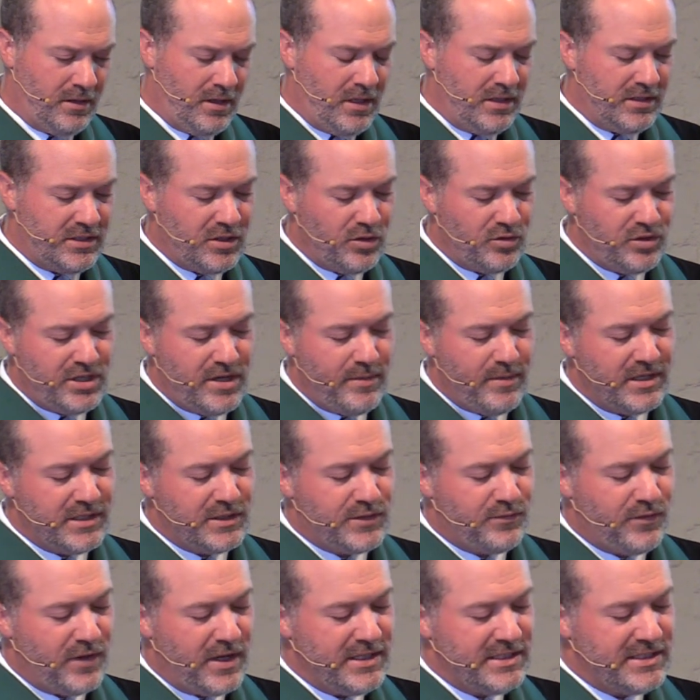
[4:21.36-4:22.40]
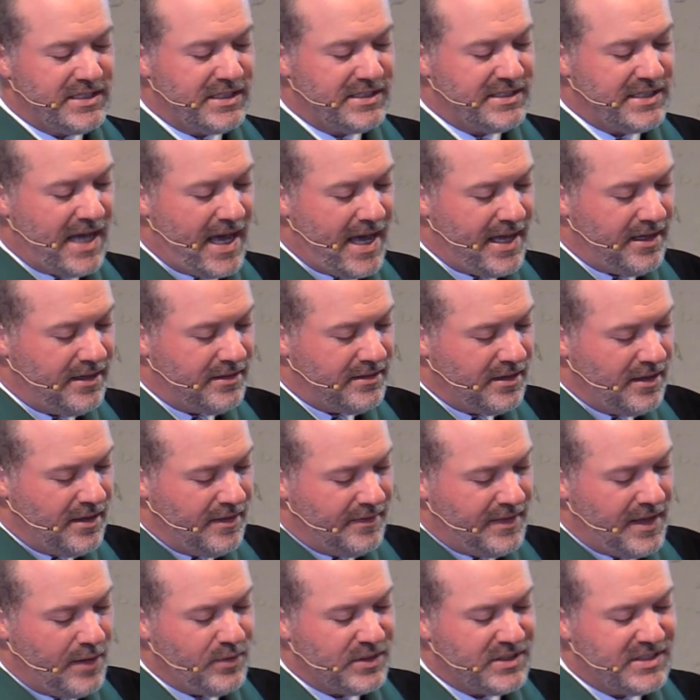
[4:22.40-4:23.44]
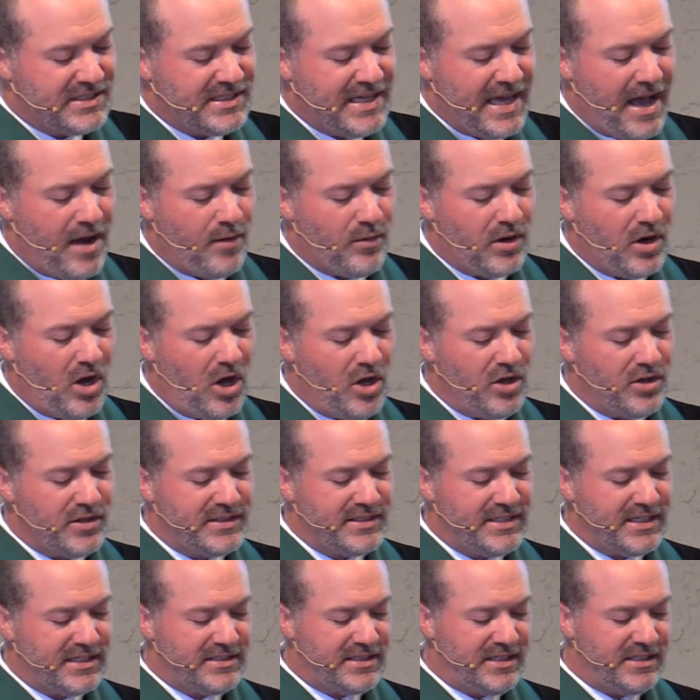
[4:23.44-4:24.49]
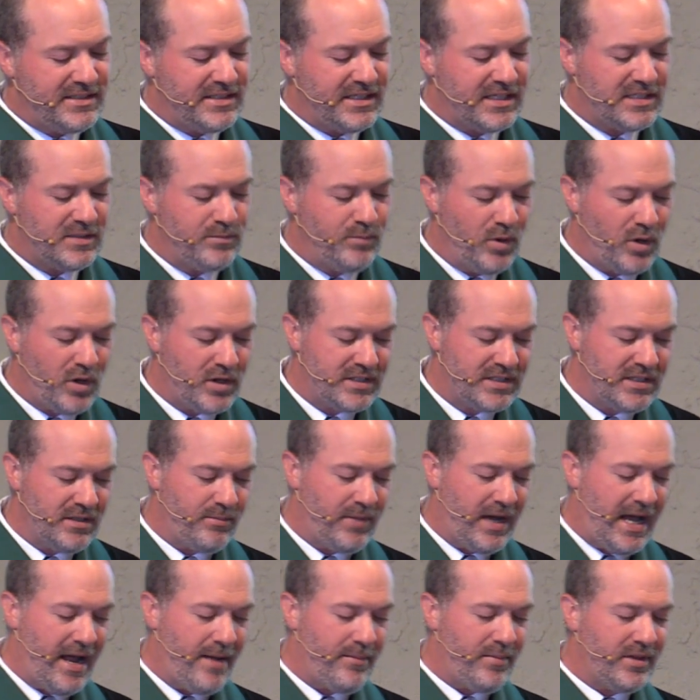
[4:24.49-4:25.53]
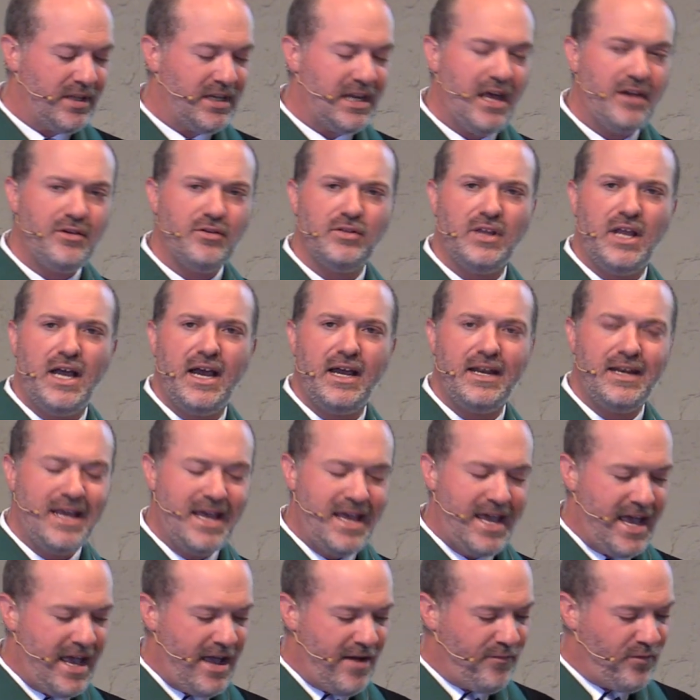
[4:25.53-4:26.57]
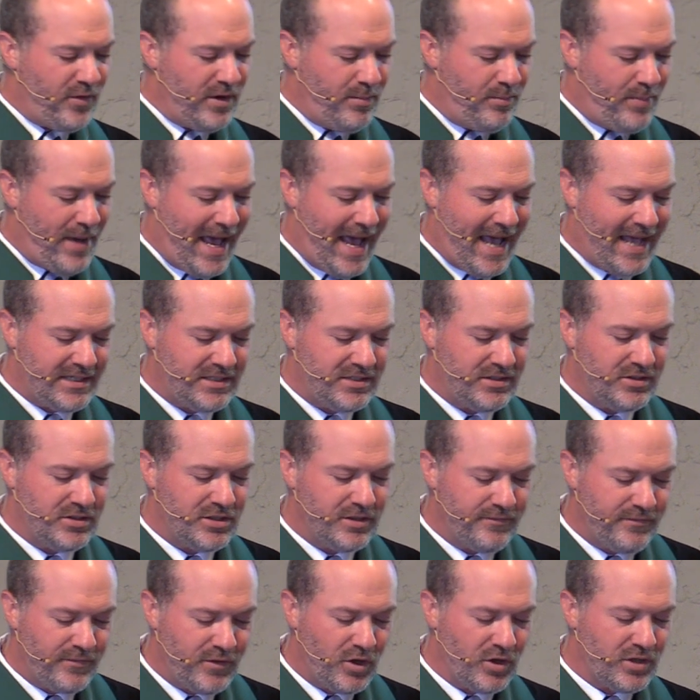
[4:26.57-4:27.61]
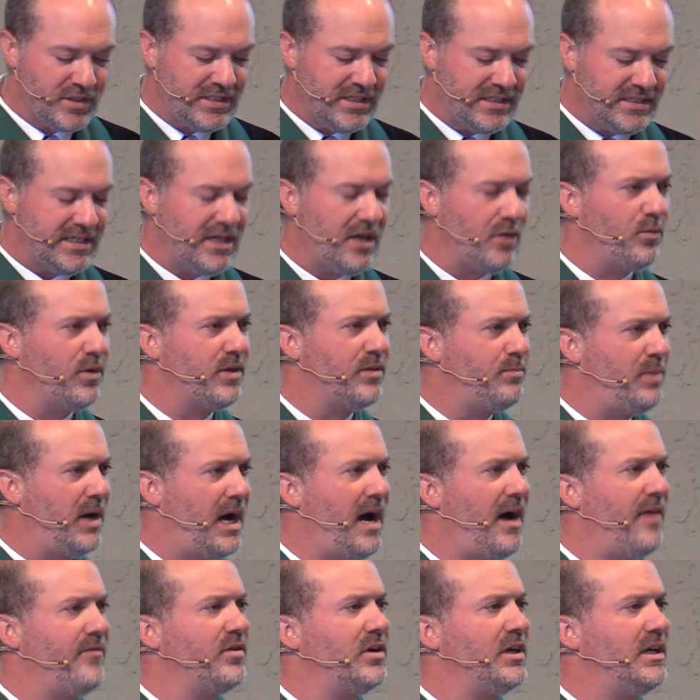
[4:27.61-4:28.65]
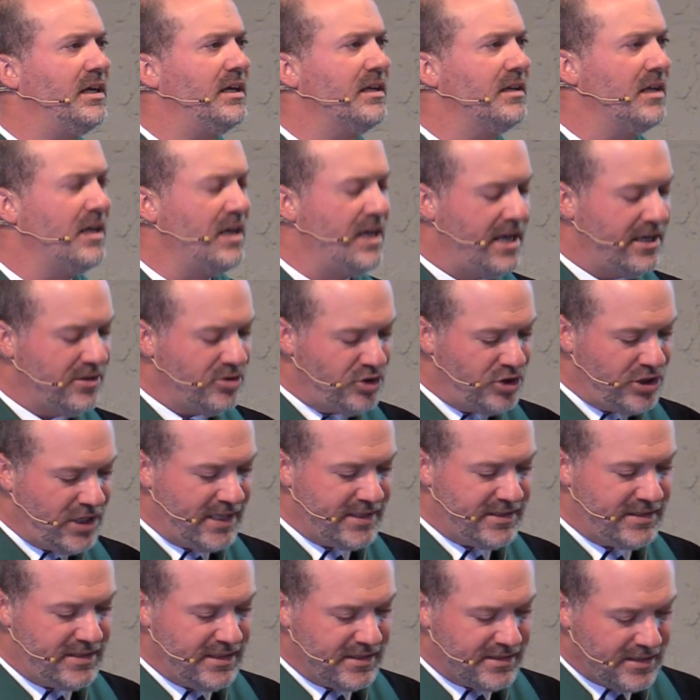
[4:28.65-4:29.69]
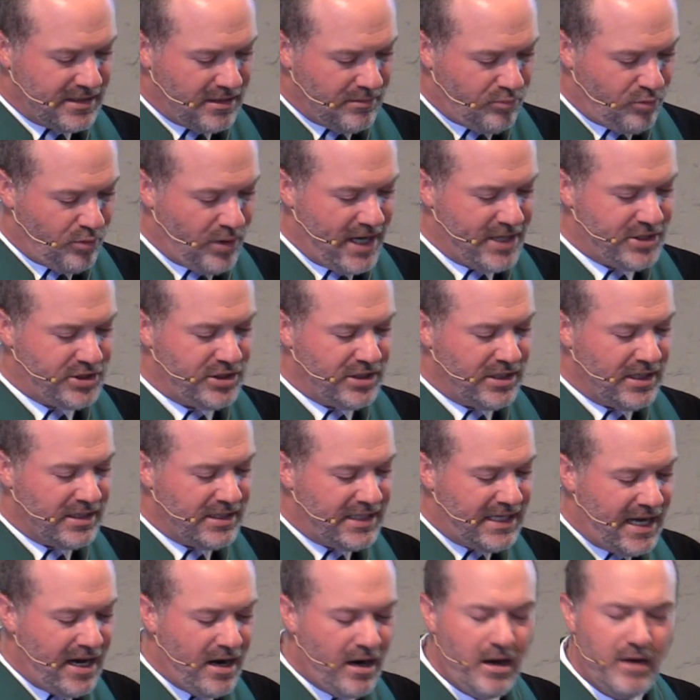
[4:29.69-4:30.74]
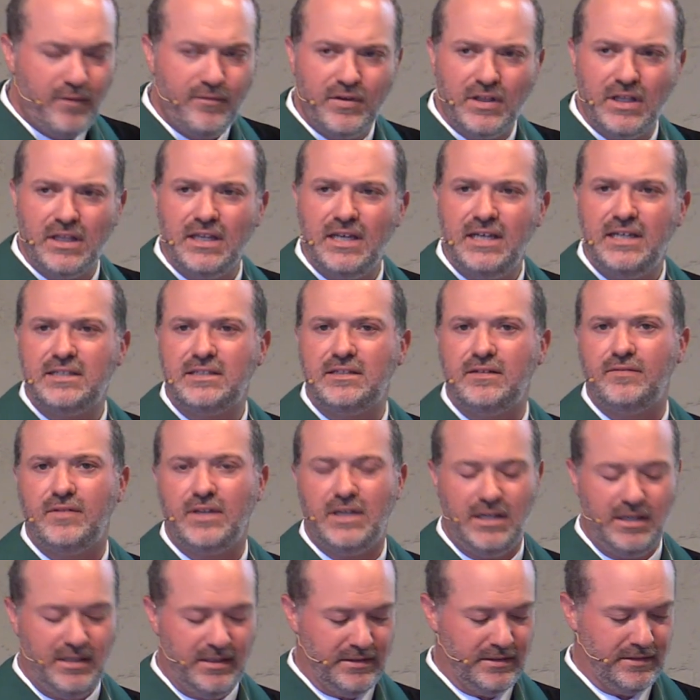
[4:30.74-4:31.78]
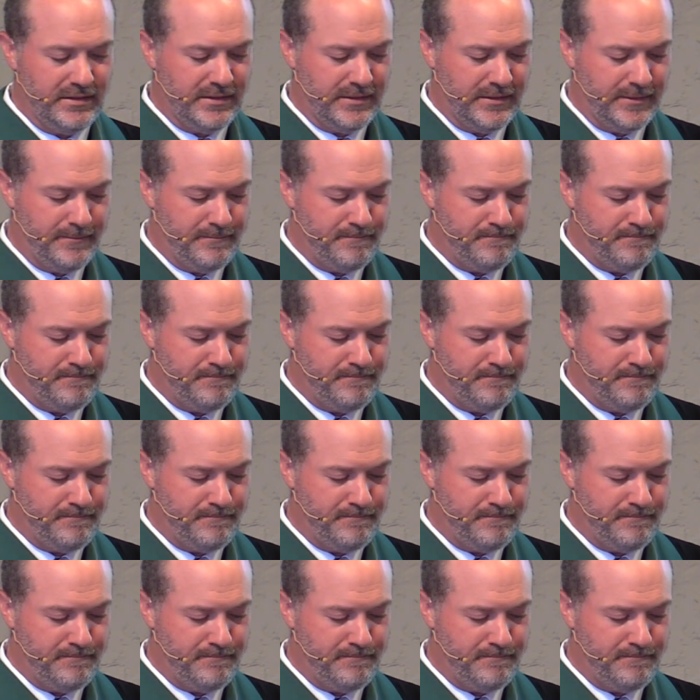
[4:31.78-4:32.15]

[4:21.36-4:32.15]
And so Jim and his friends decided they would scour all 66 books of the Bible and underline every passage and verse that dealt with poverty and justice and oppression and caring for the least of these.